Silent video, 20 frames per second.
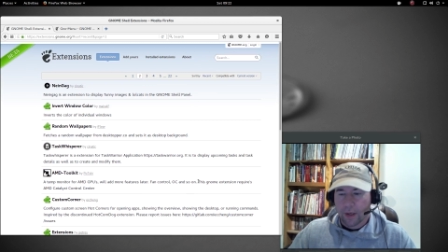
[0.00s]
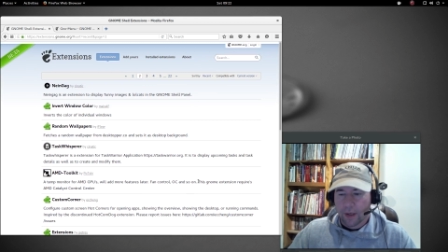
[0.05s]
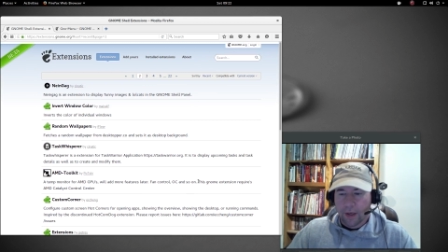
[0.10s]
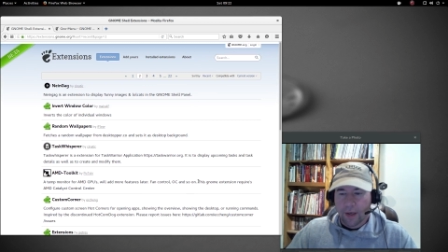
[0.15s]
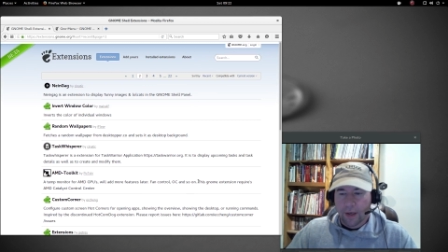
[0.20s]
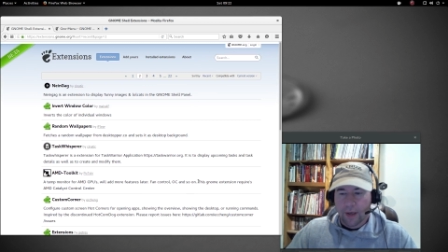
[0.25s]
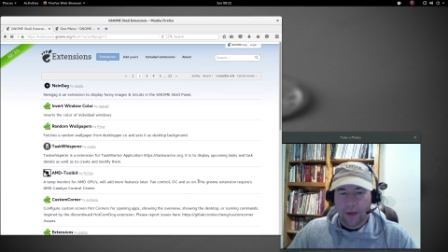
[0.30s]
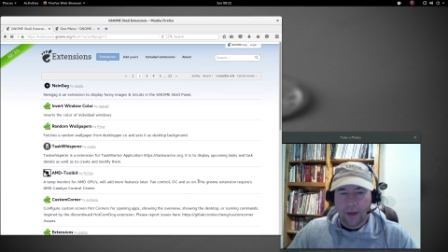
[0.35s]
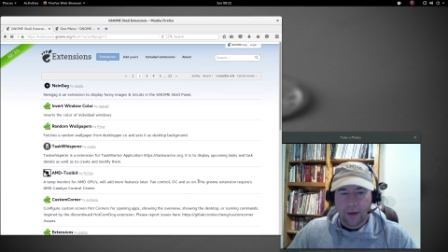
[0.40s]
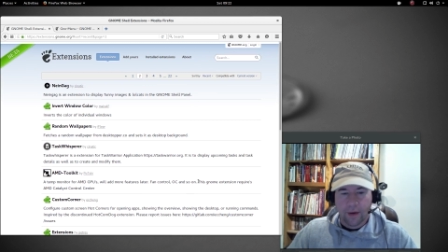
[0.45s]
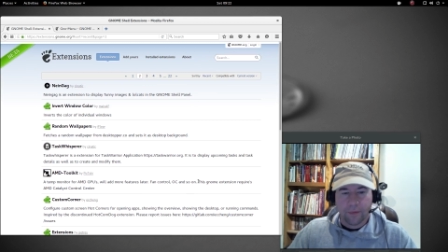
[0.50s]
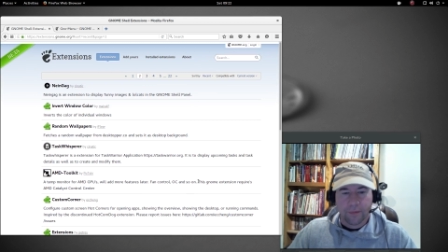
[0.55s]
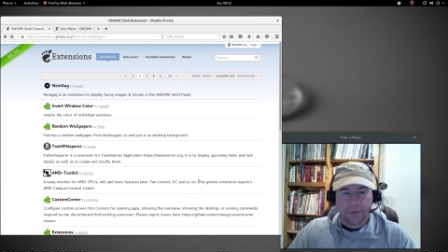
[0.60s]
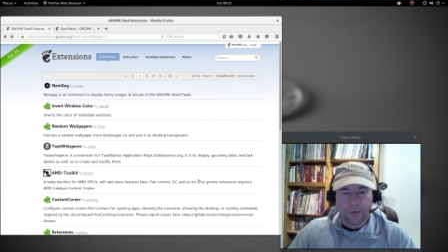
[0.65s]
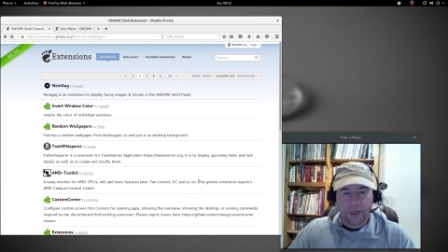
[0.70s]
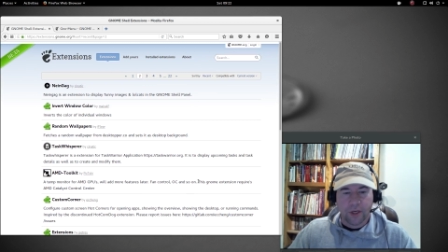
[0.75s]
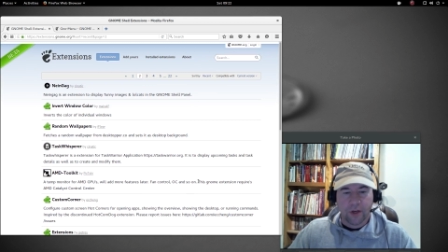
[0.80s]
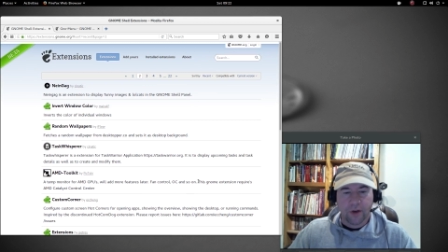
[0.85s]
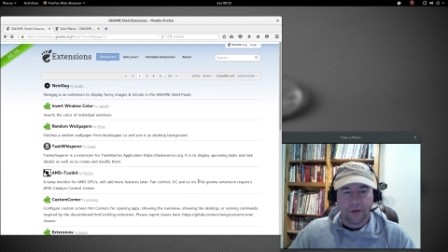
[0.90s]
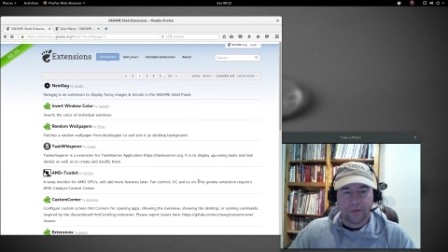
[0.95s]
Um,
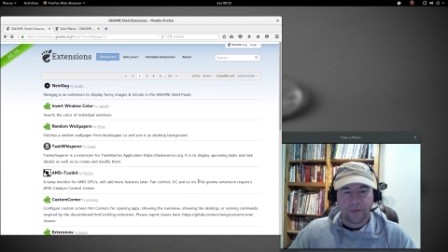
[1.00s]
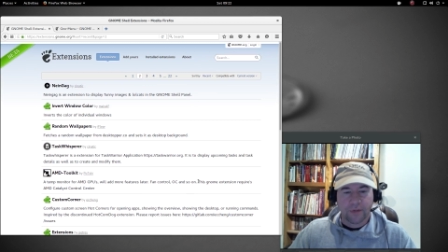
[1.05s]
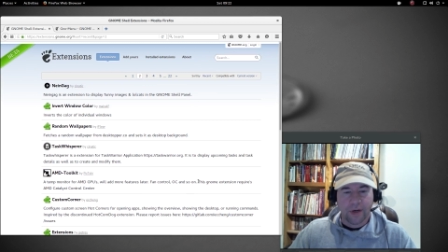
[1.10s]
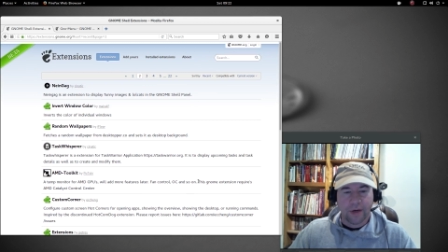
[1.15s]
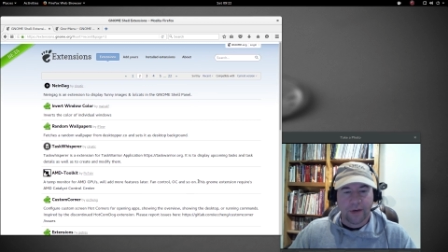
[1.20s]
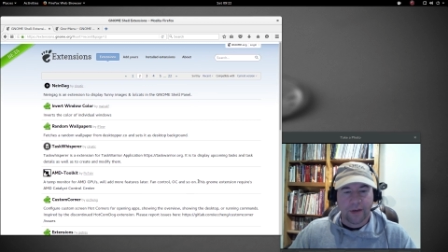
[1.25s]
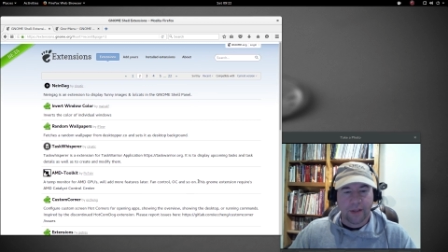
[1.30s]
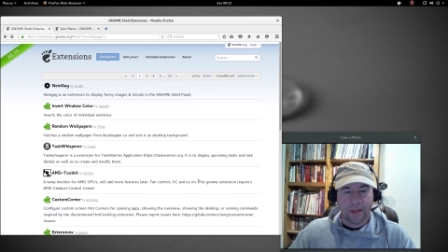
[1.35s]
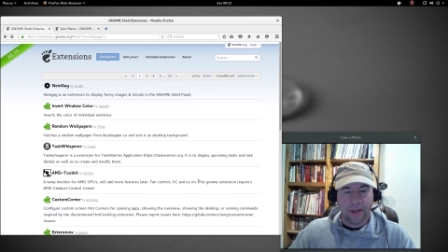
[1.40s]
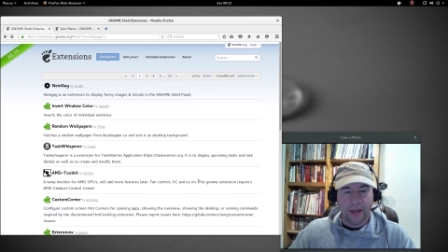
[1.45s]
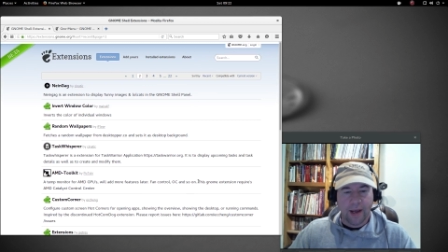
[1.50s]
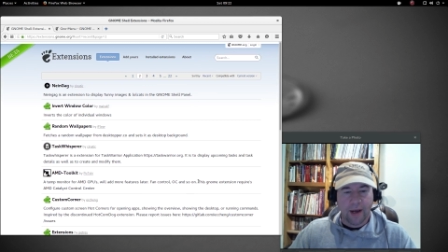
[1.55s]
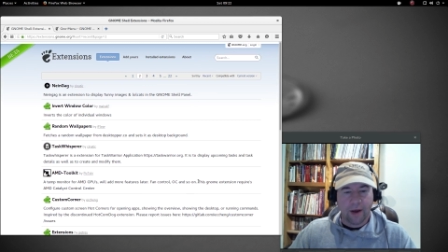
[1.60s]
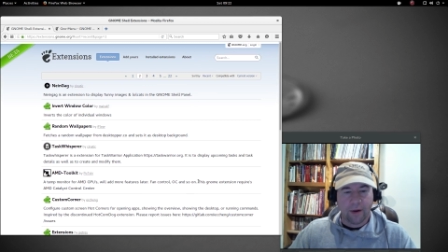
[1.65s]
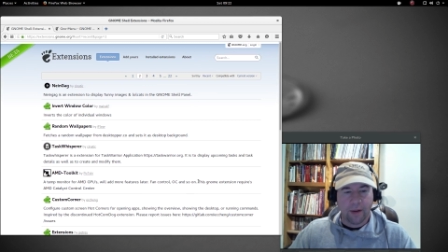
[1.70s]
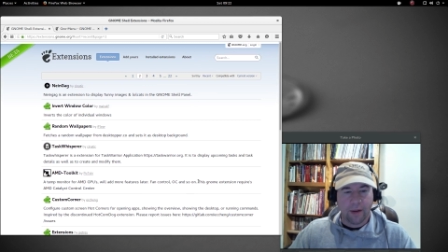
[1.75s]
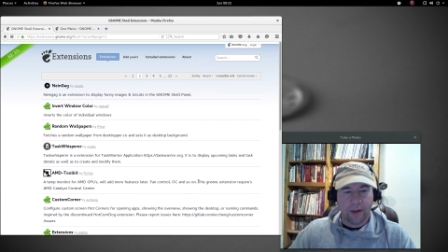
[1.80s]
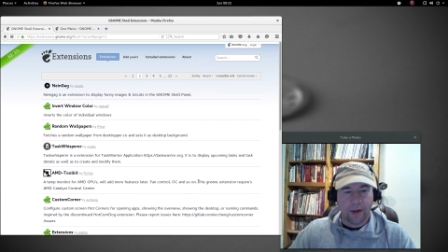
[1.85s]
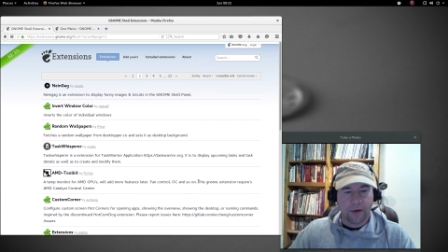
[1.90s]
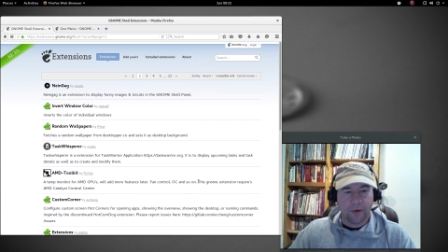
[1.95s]
you know, I've tried to
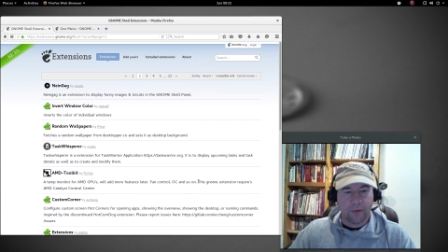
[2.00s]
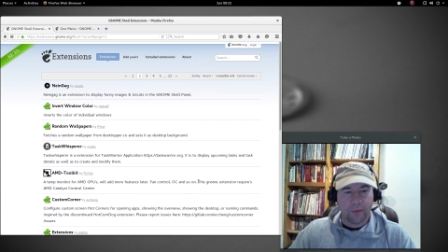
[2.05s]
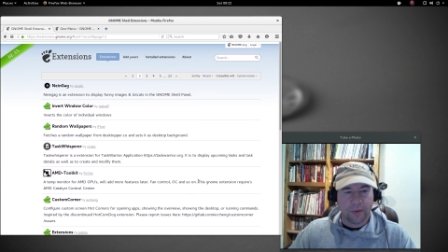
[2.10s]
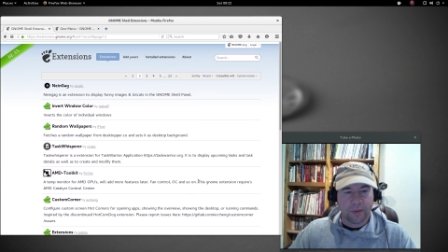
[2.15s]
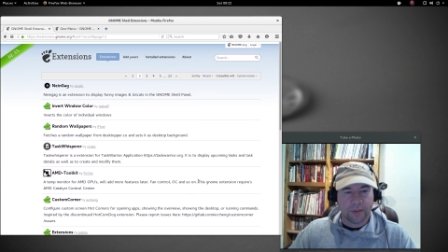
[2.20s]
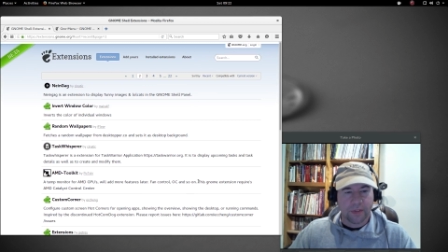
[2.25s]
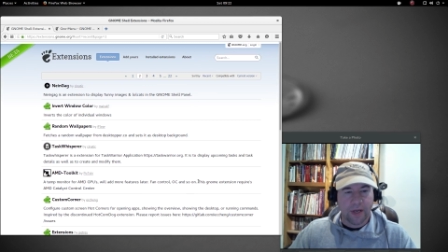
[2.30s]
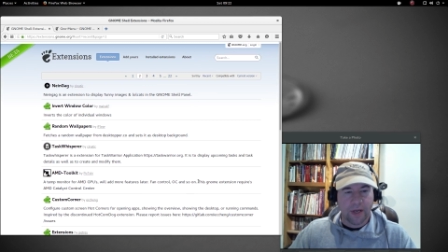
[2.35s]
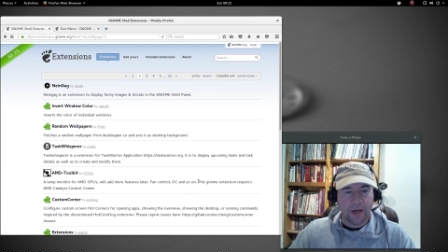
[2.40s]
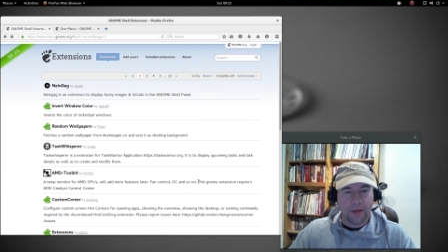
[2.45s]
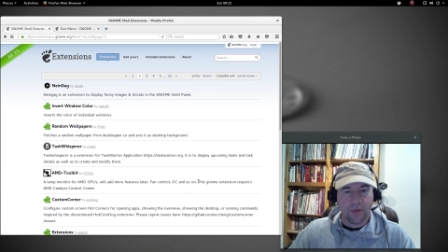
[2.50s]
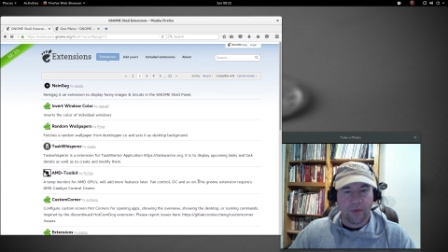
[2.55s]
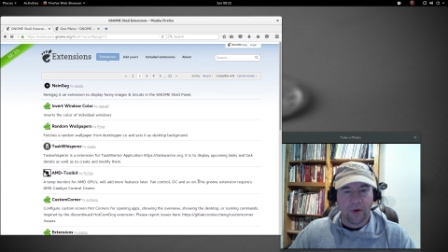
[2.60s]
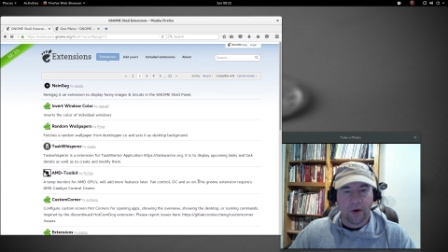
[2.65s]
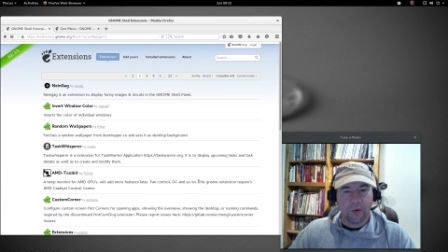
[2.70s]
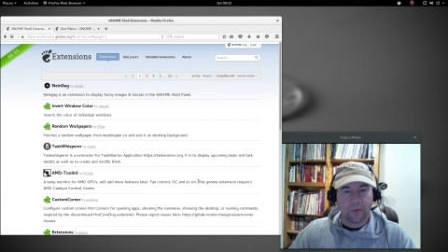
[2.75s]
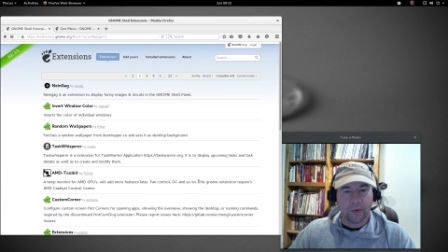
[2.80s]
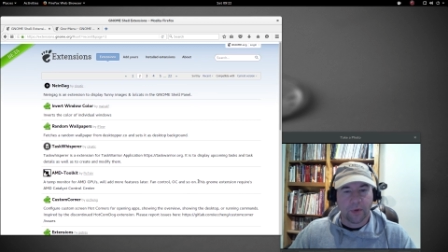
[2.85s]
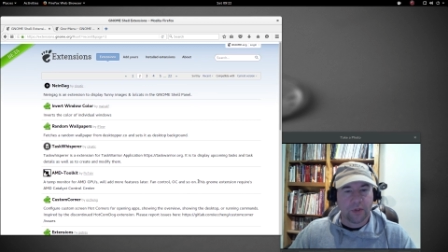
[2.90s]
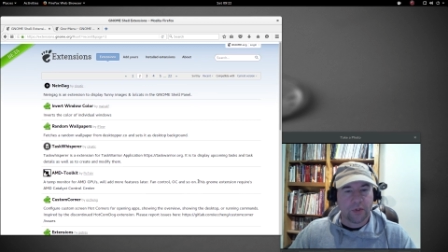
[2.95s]
outline the ones that I
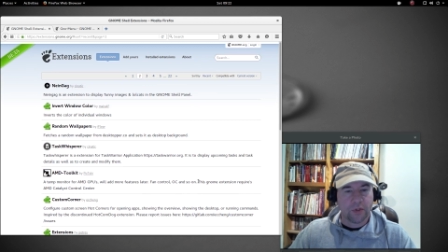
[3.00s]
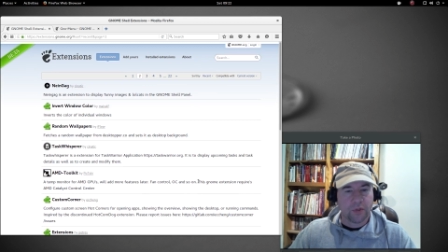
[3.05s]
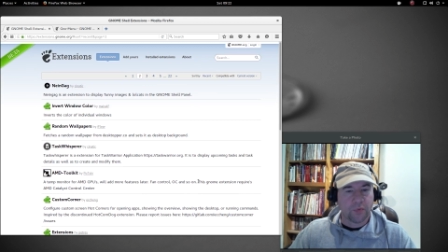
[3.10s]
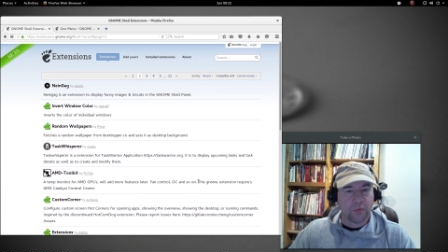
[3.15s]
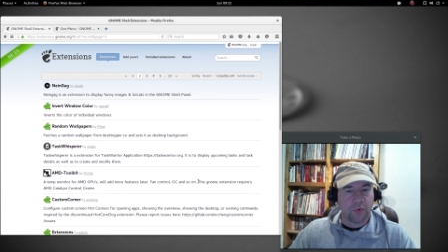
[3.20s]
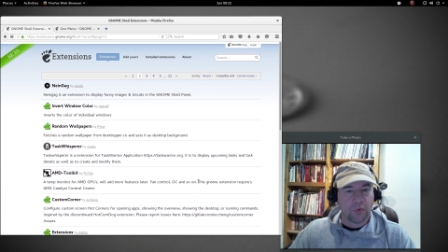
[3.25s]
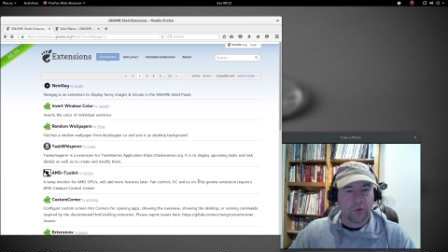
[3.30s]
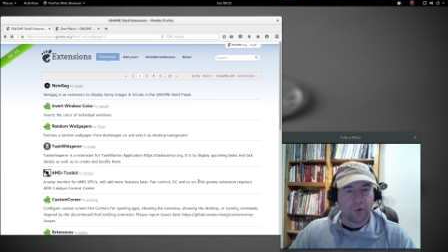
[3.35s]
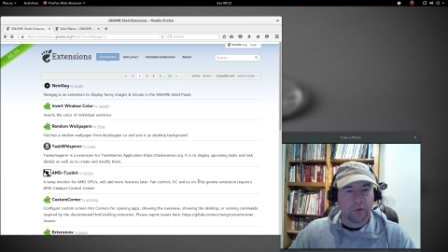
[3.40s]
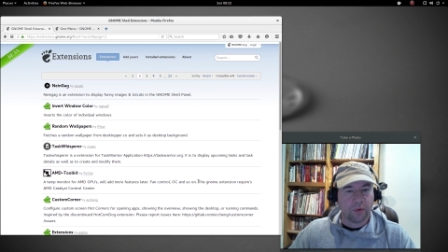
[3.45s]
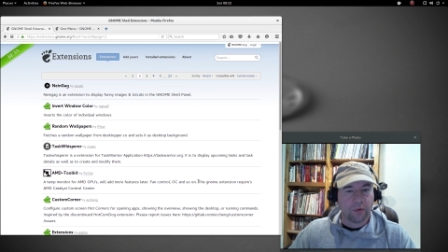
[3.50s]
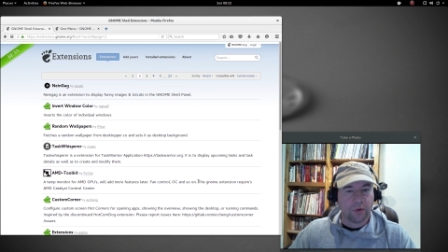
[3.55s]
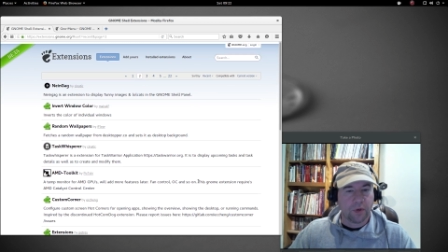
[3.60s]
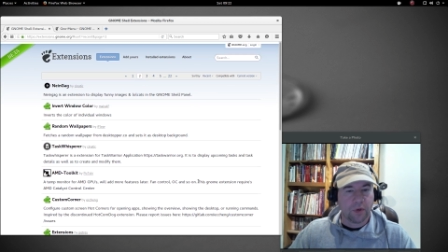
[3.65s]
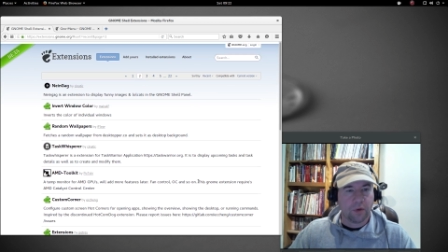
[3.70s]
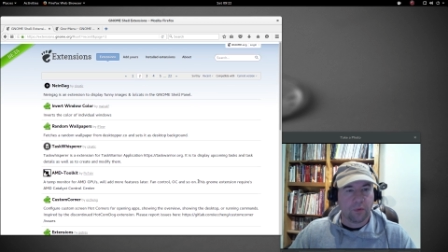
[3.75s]
thought were useful and,